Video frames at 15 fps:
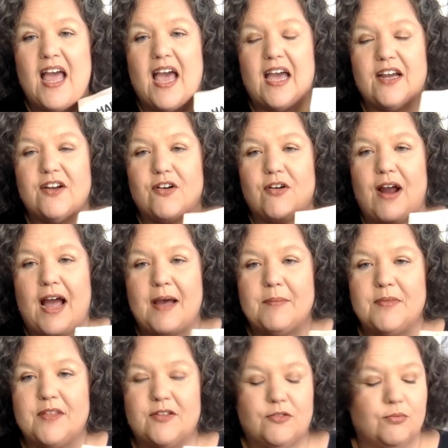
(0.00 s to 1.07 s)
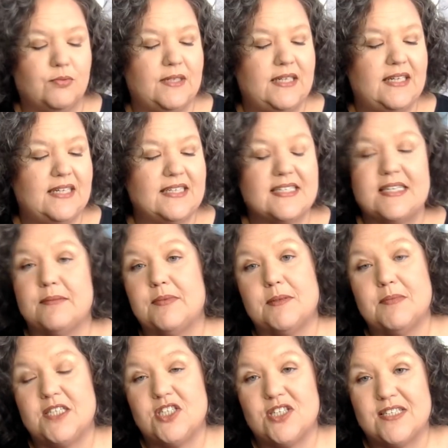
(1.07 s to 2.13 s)
and grab the 3
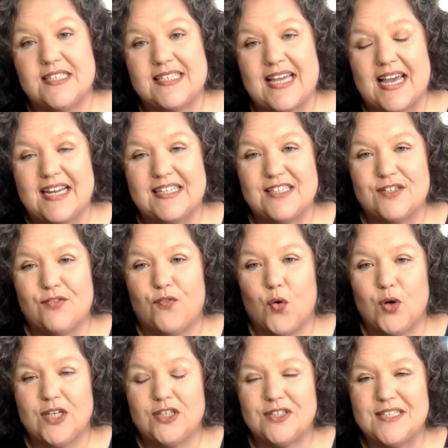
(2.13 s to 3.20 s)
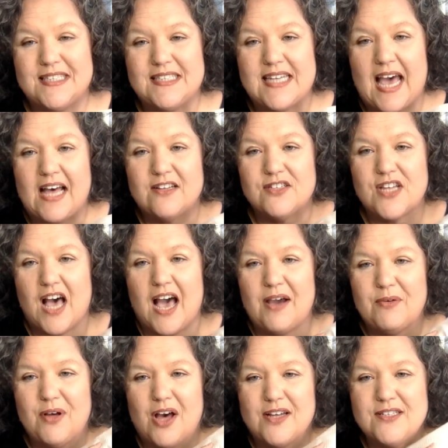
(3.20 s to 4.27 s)
sublimation designs for your tea towels. I
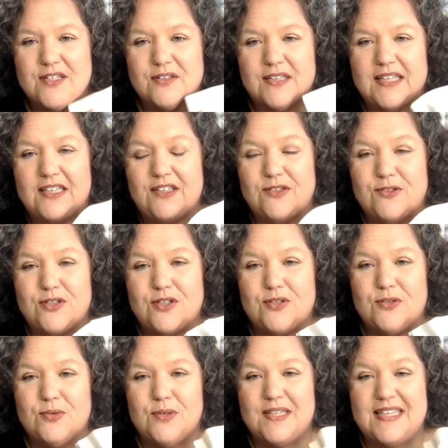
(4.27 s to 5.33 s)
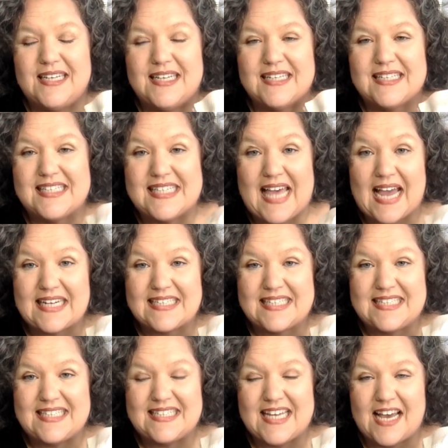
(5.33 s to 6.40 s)
will also link you to the exact
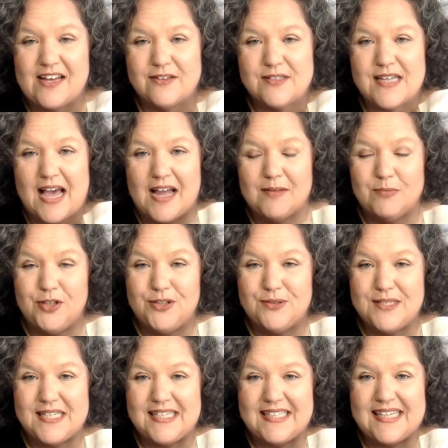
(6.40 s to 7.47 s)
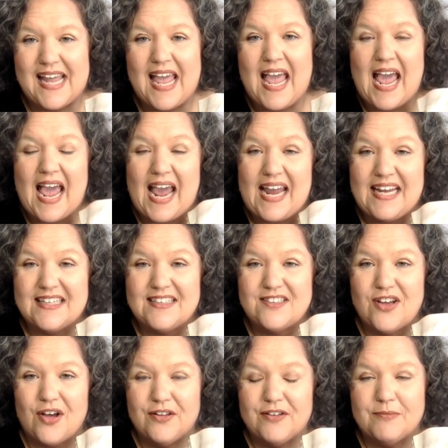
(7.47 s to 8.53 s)
tea towels I'm using and
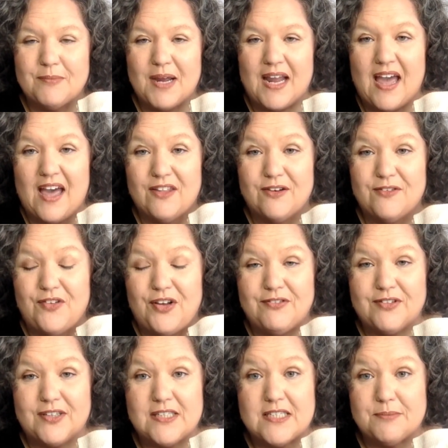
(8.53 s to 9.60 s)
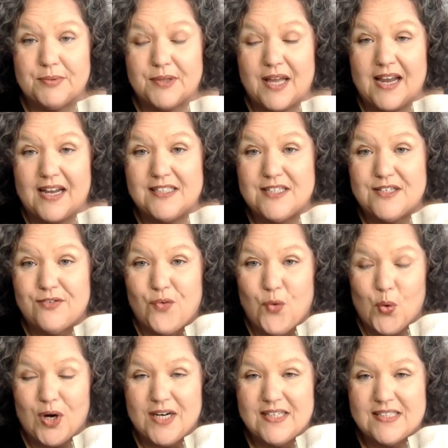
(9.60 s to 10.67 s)
all of my other favorite supplies
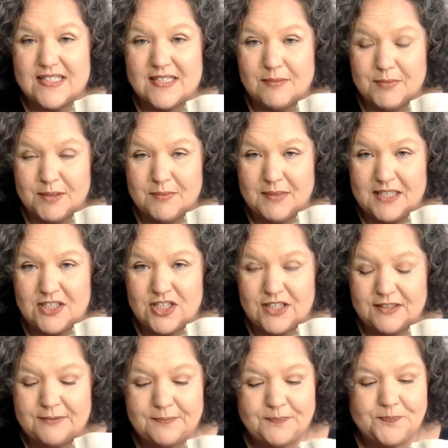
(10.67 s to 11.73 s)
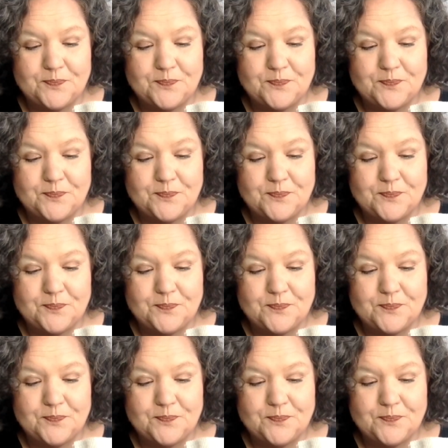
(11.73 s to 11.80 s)
for sublimation.